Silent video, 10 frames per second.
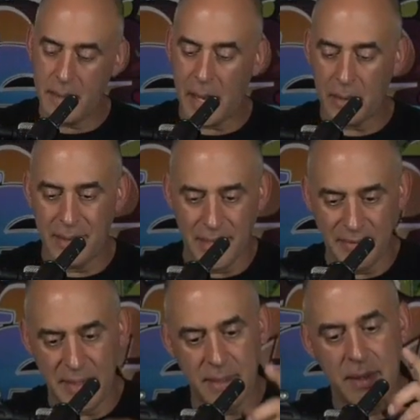how
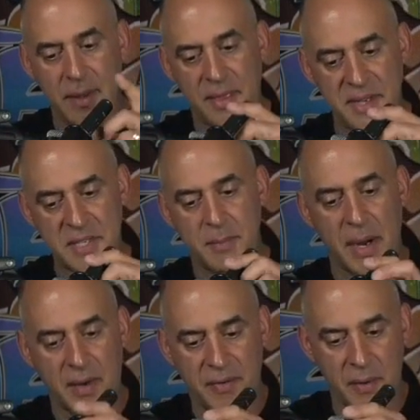lovely this
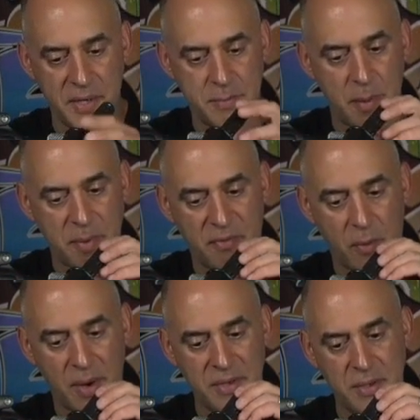microphone is. But
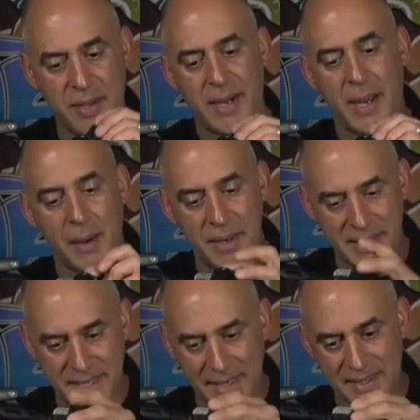before I do that, I'm going
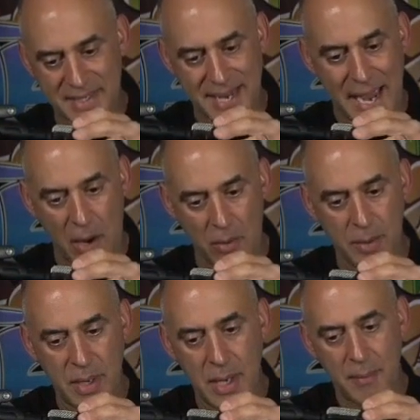to take this out
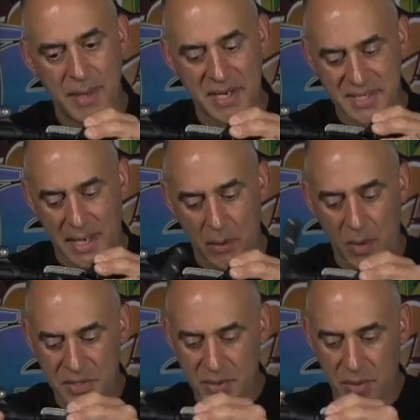because I
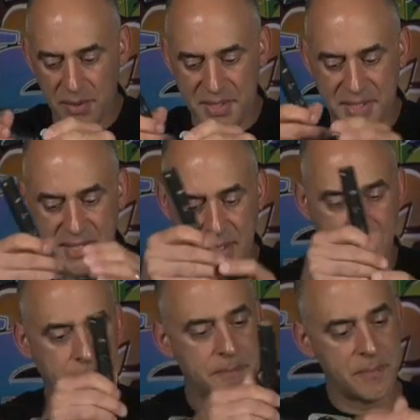want you all to see
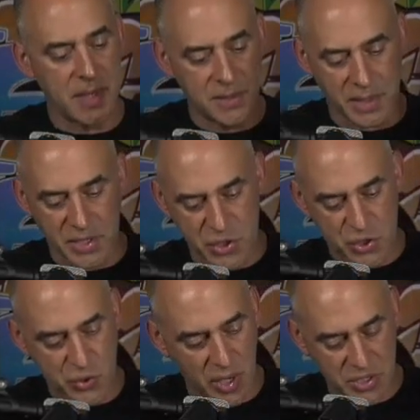the
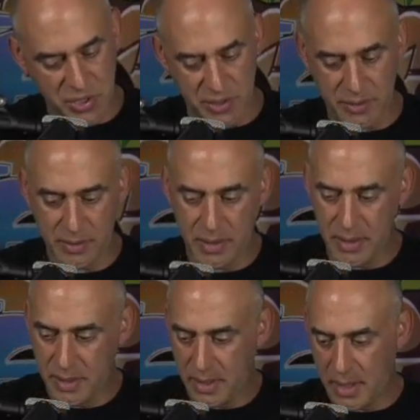construction
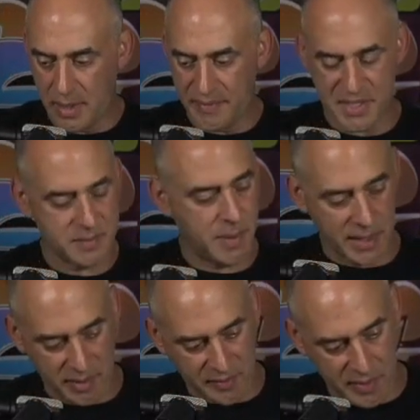of this
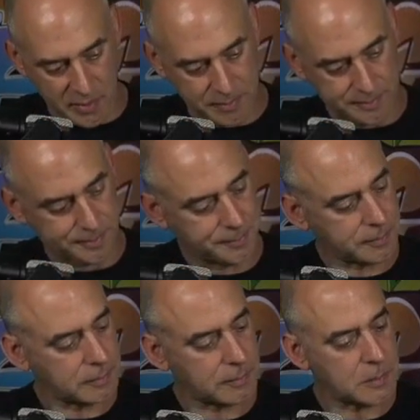microphone.
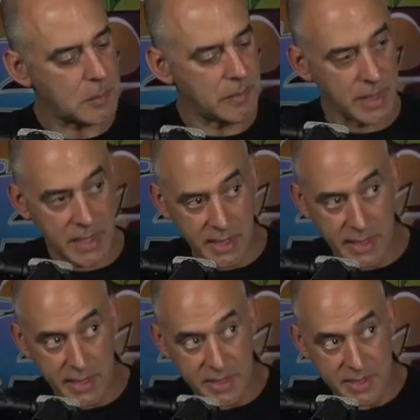It
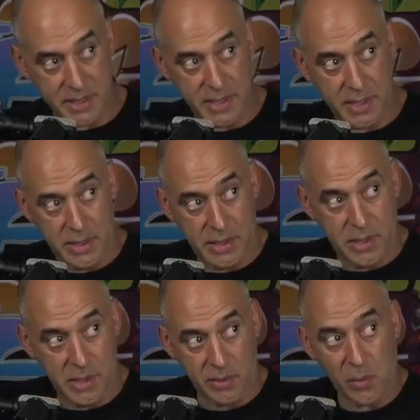is
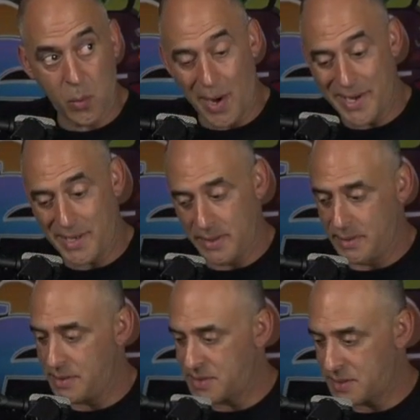quite
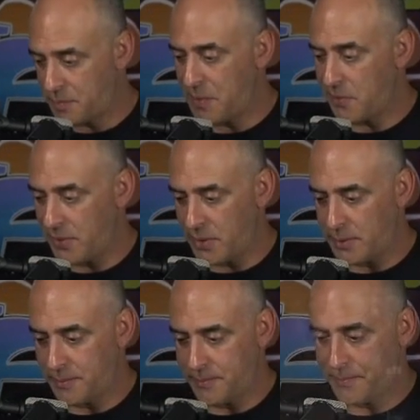superior.